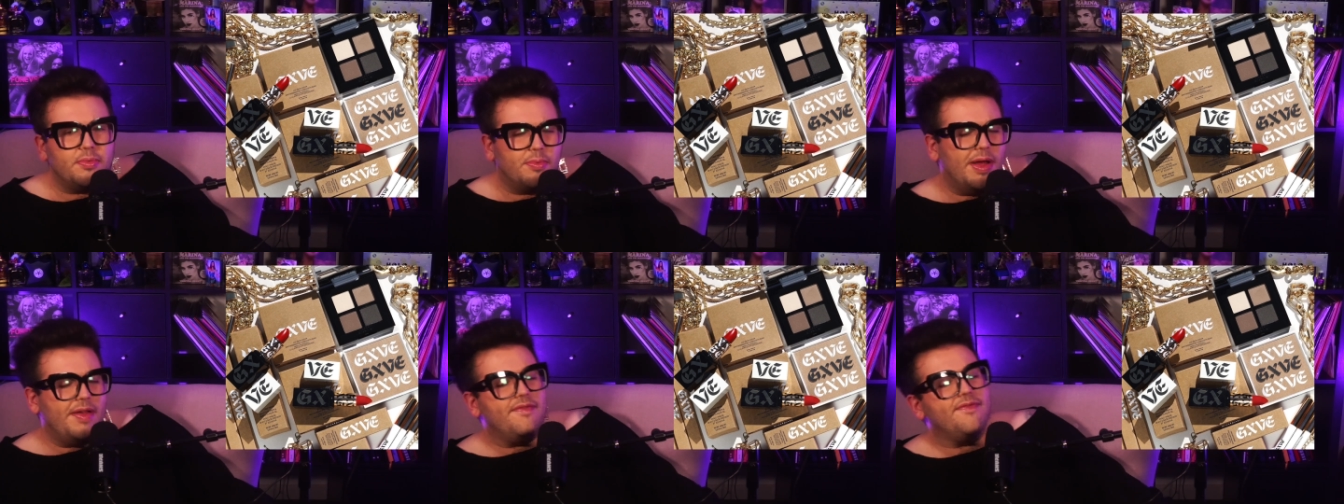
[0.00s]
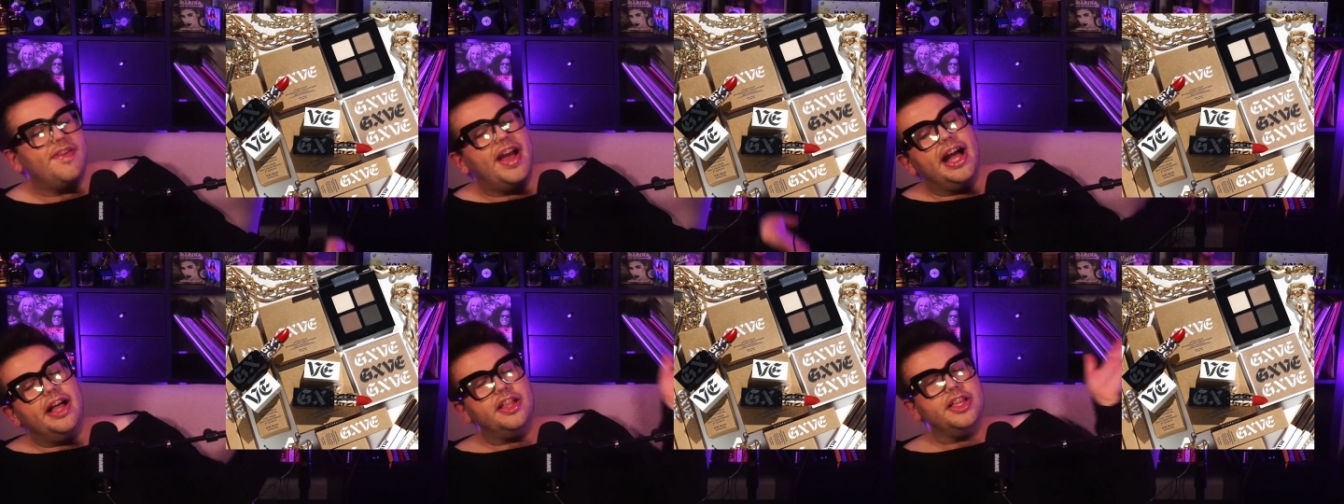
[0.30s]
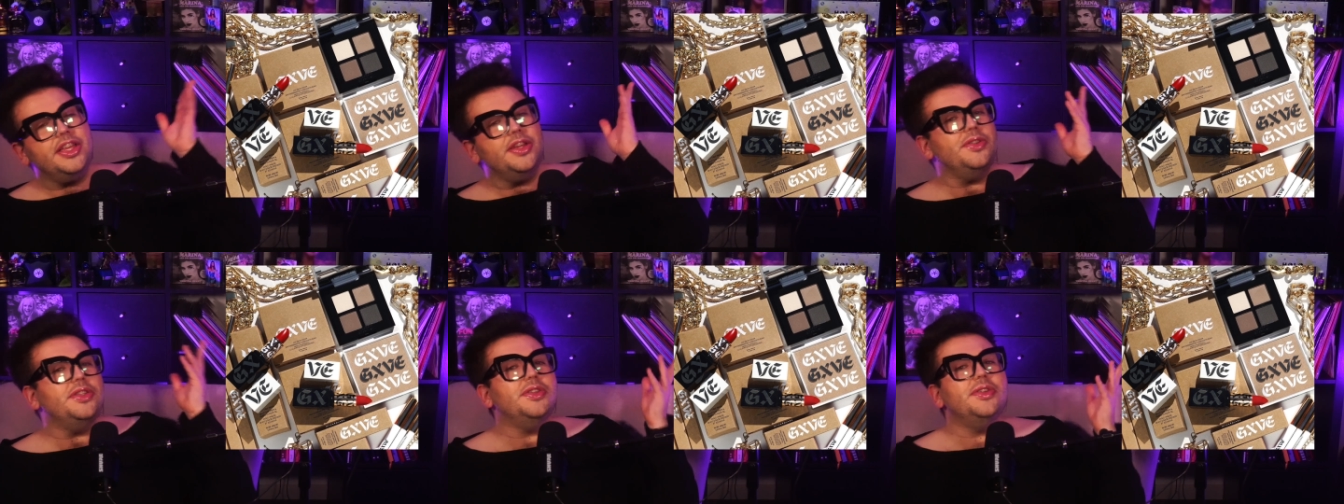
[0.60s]
What
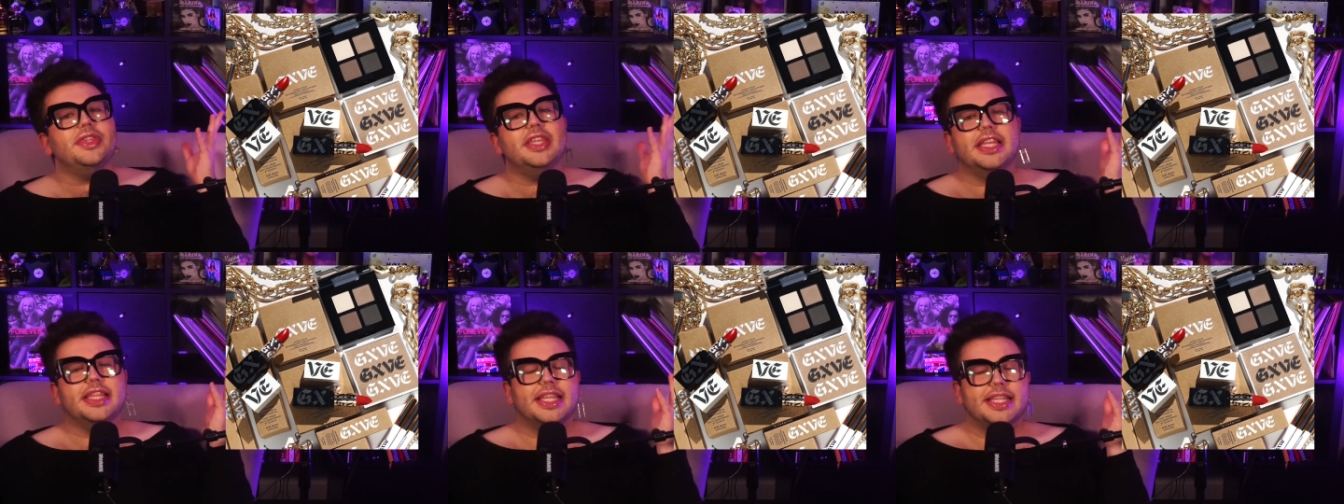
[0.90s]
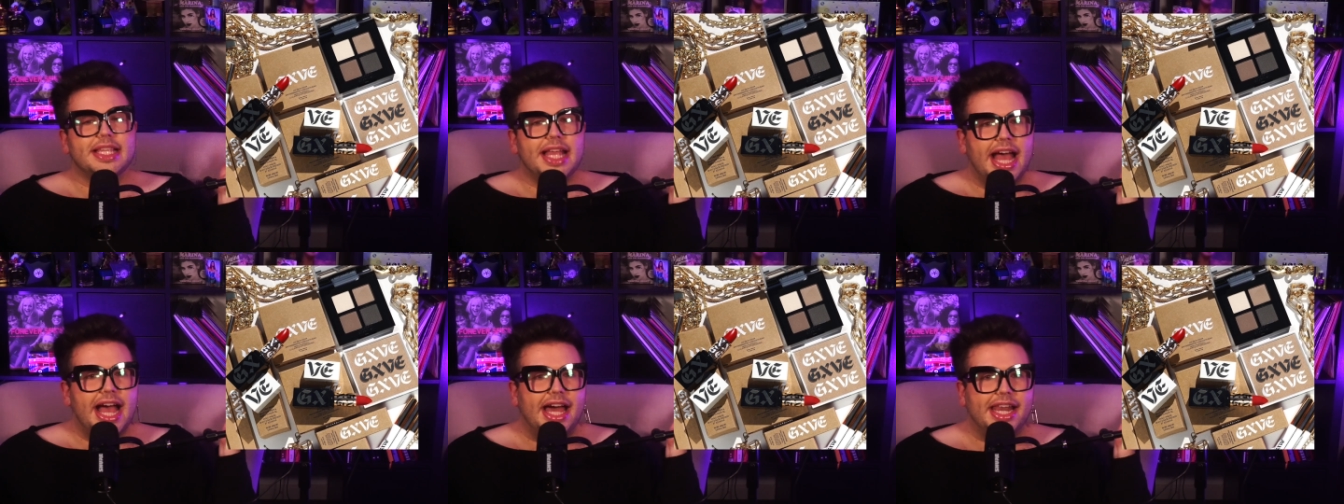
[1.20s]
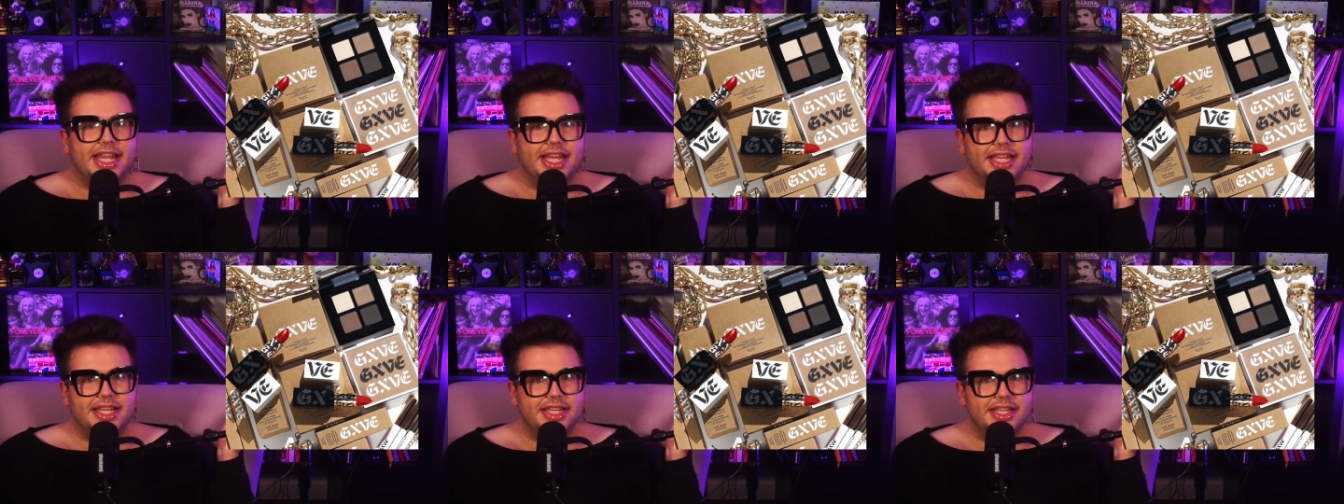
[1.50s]
value do you think this
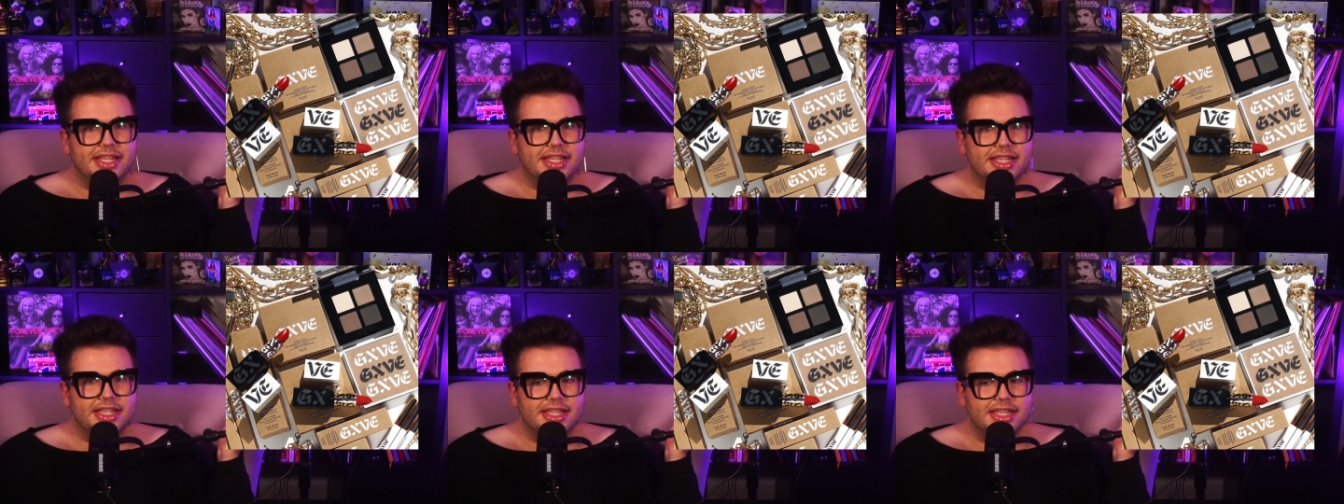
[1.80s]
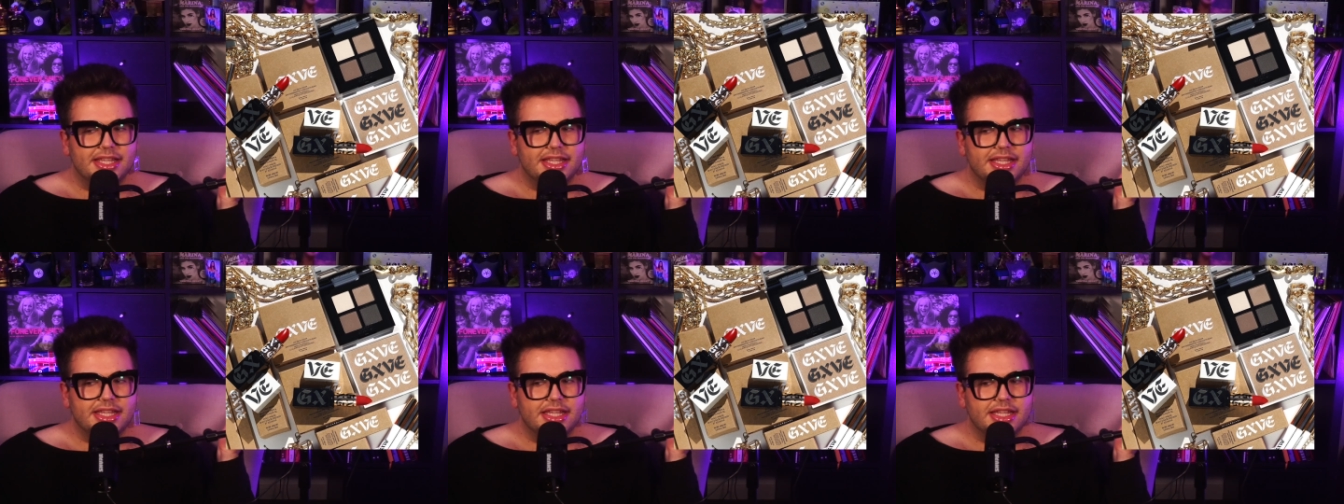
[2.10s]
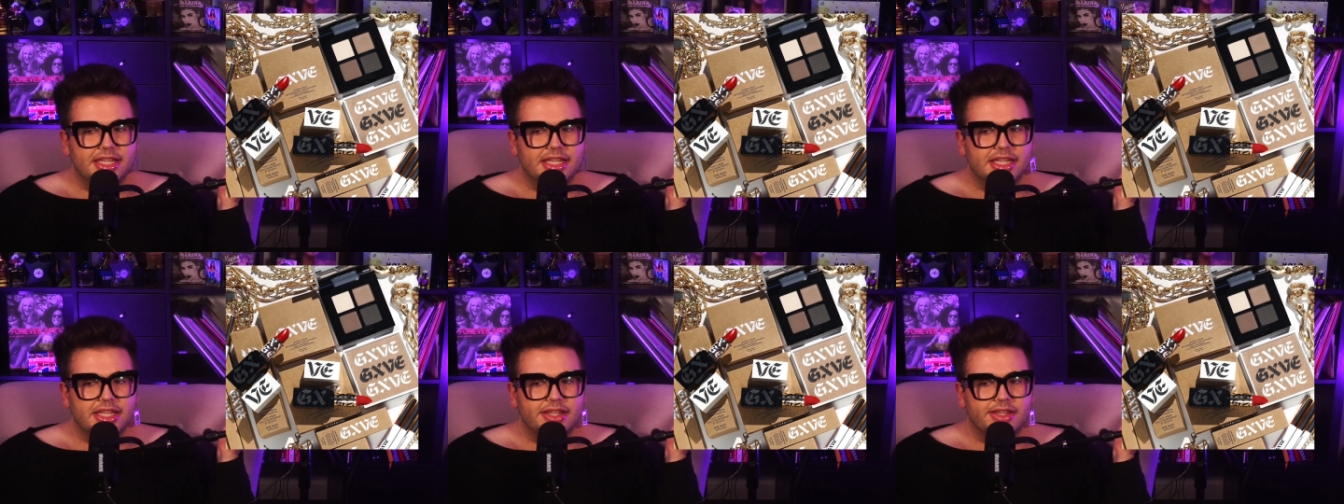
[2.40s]
added
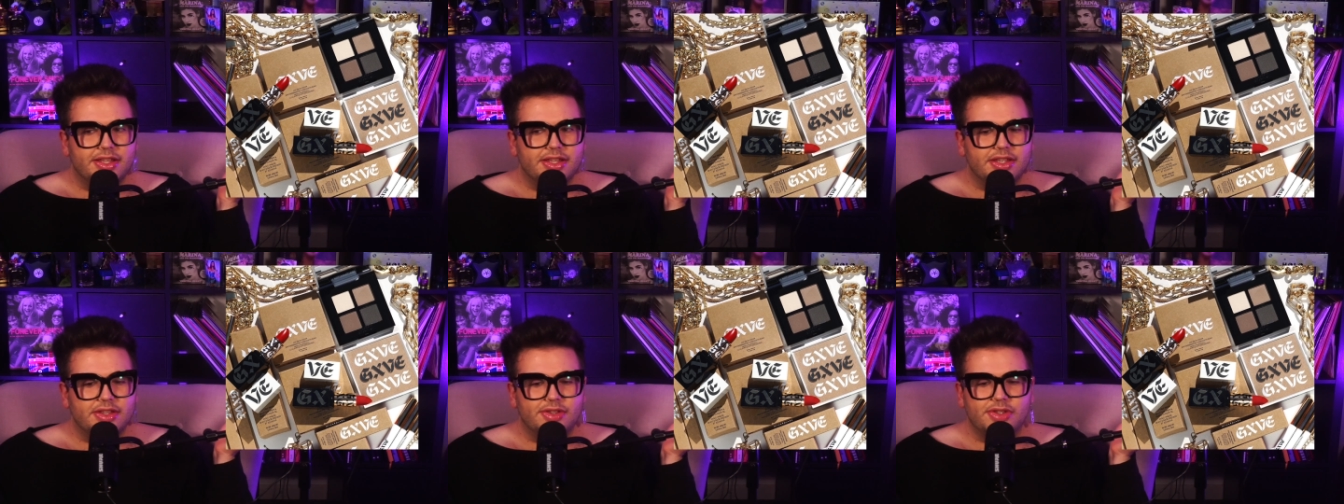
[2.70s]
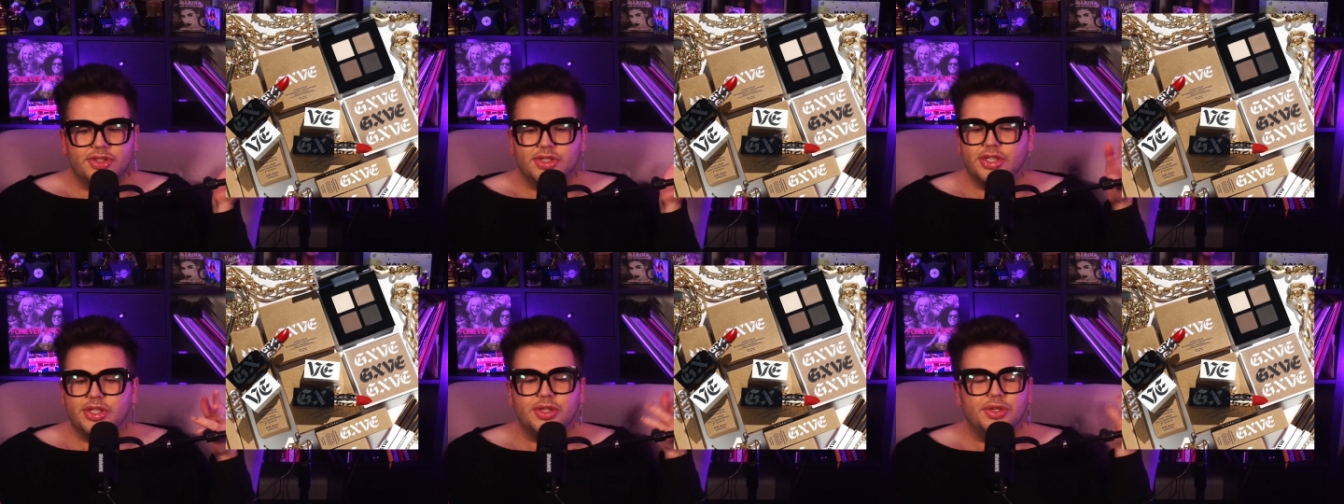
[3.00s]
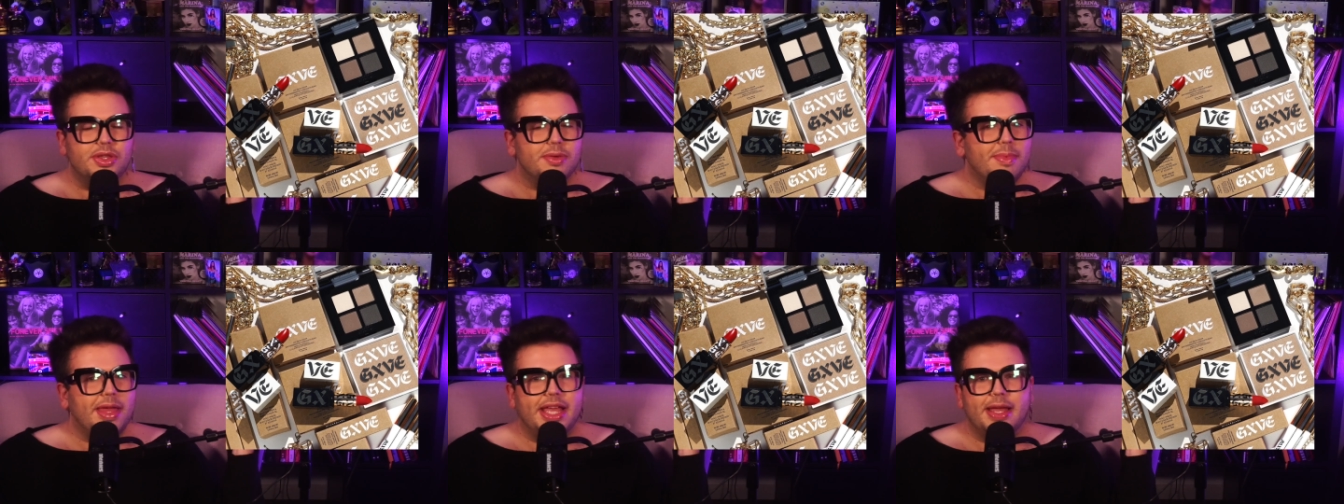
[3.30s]
to
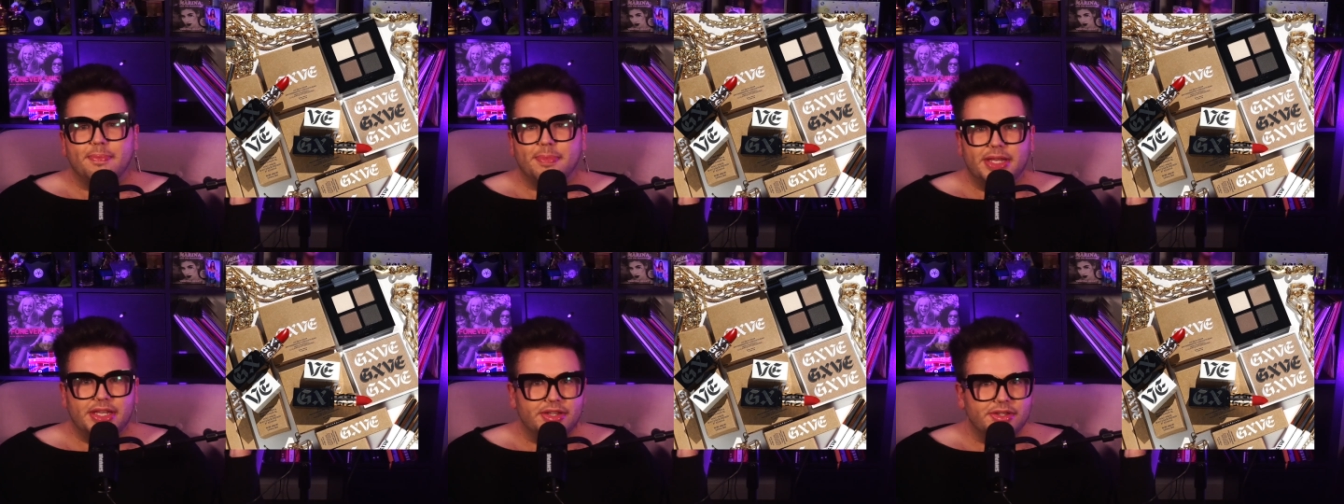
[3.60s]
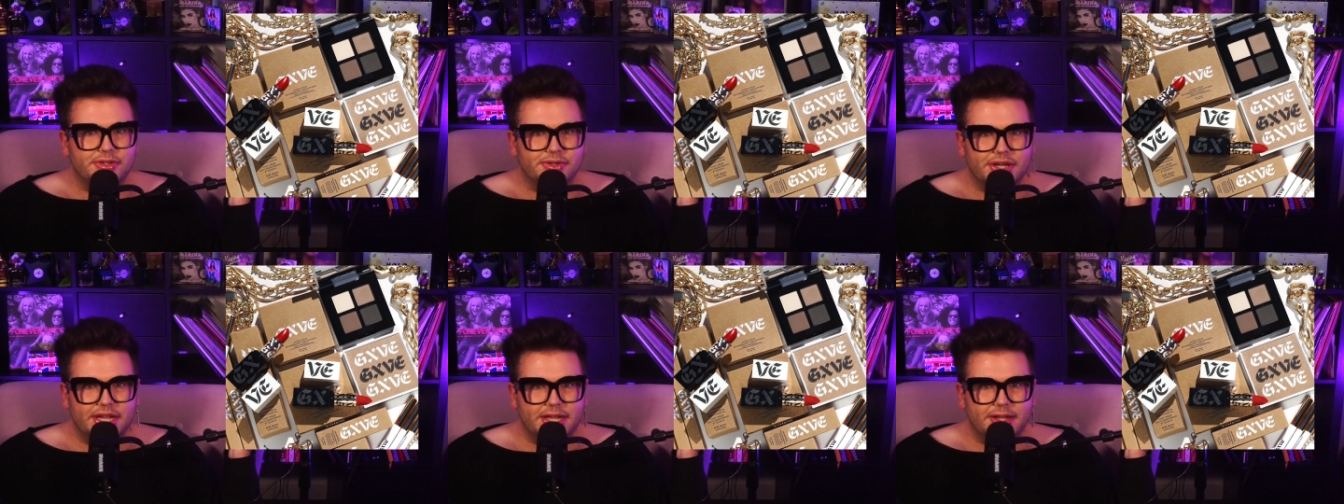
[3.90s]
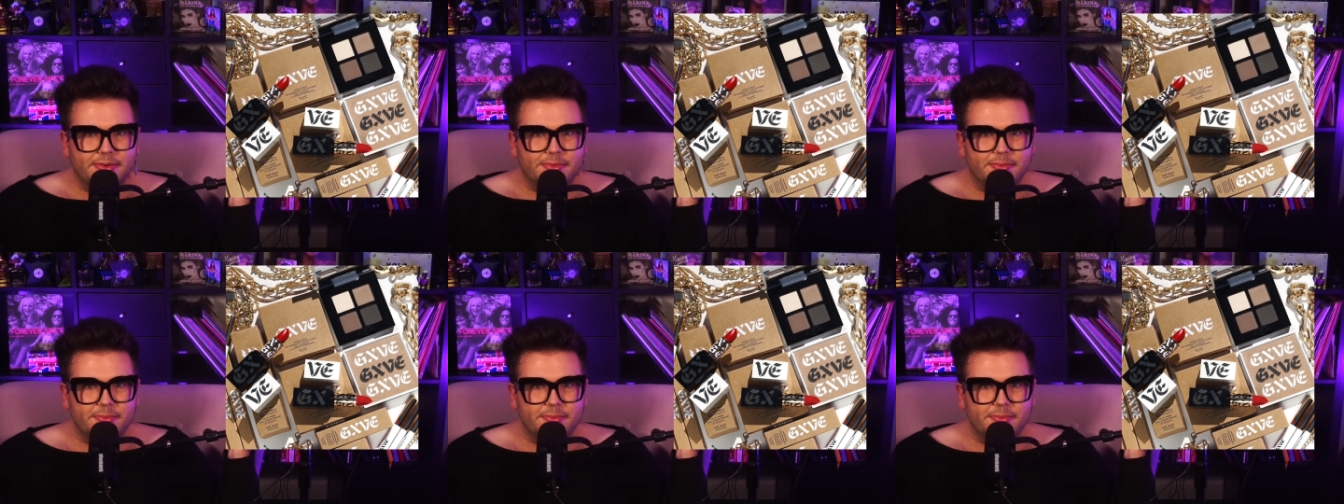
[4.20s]
the makeup industry?